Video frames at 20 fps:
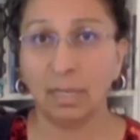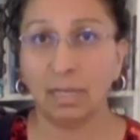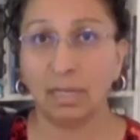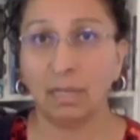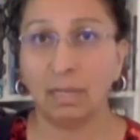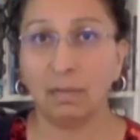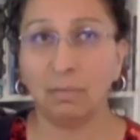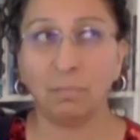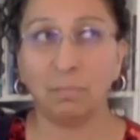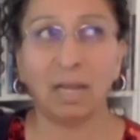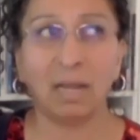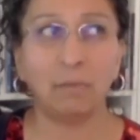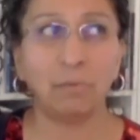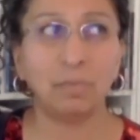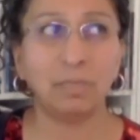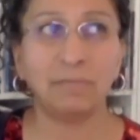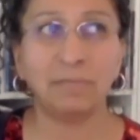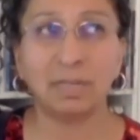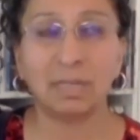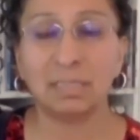I would
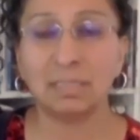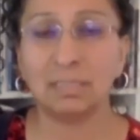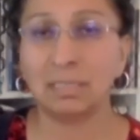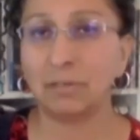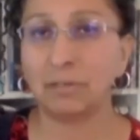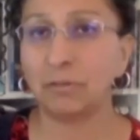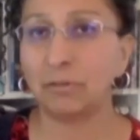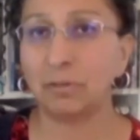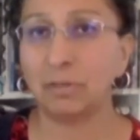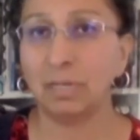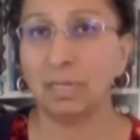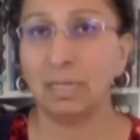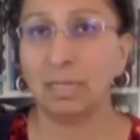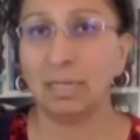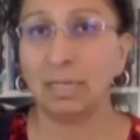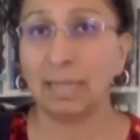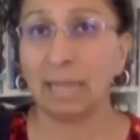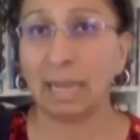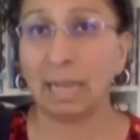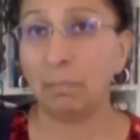even consider
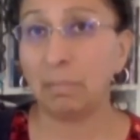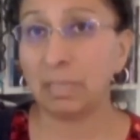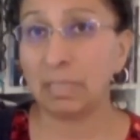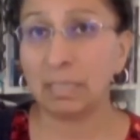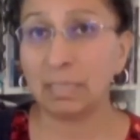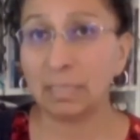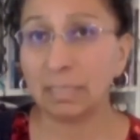gambling